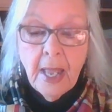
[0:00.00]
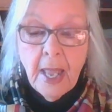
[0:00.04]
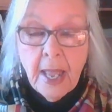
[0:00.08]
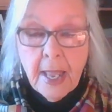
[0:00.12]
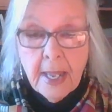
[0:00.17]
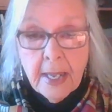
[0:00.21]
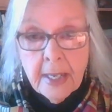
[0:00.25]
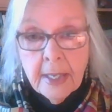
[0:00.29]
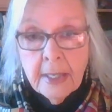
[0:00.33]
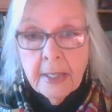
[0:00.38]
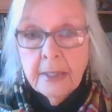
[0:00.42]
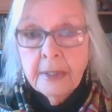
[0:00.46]

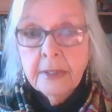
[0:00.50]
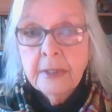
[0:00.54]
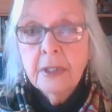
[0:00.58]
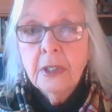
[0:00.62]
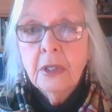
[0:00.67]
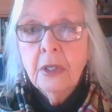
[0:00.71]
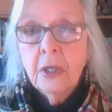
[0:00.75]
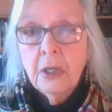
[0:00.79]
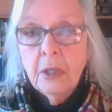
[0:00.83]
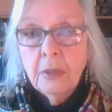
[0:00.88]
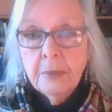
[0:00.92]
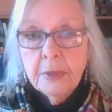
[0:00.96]
and
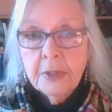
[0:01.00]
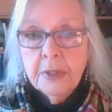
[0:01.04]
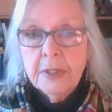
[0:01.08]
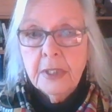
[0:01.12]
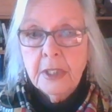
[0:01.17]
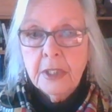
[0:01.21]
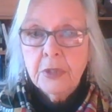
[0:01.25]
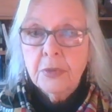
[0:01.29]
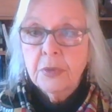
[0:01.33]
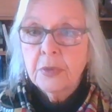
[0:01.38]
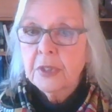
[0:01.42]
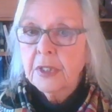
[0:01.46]

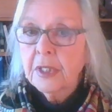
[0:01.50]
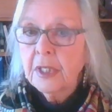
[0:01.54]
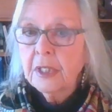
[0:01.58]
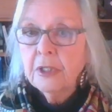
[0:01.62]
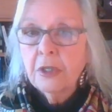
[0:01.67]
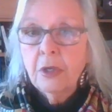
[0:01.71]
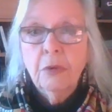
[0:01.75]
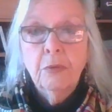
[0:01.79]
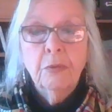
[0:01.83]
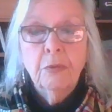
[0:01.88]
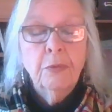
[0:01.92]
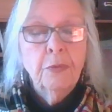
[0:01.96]
homosexuals. They
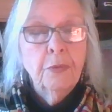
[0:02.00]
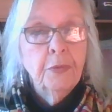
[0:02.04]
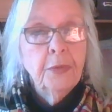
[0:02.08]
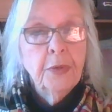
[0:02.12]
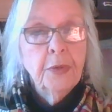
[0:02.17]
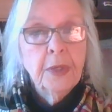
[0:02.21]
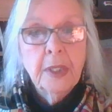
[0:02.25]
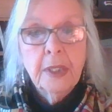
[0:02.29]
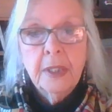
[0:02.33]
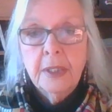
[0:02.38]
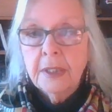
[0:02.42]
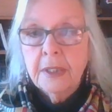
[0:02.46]
don't
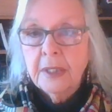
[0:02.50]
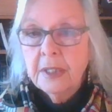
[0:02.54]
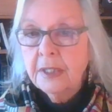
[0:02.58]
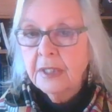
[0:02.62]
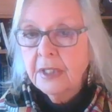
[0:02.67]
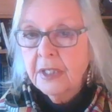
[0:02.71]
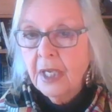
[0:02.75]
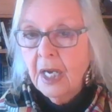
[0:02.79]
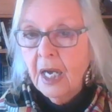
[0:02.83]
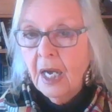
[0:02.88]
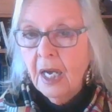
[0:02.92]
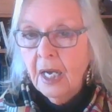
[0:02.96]
fit
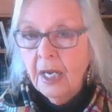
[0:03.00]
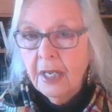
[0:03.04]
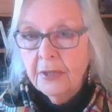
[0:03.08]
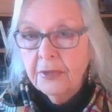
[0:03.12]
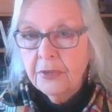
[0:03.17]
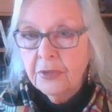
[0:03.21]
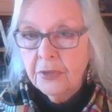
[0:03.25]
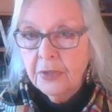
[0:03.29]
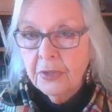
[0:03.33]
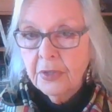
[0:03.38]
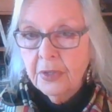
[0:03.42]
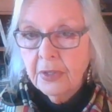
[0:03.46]
into
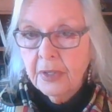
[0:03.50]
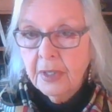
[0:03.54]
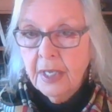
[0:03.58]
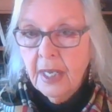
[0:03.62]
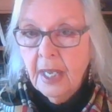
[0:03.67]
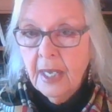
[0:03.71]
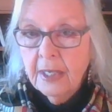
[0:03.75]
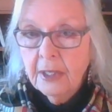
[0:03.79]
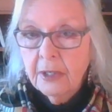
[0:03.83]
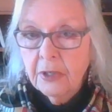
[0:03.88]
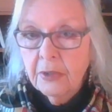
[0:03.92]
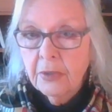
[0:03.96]
either
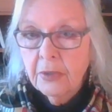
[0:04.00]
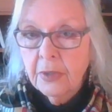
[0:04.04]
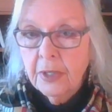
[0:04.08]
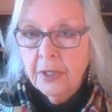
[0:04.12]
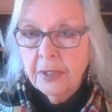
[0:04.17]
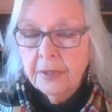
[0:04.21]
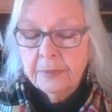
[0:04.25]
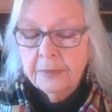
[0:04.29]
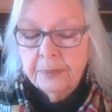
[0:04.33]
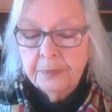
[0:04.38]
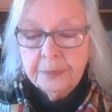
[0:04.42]
category.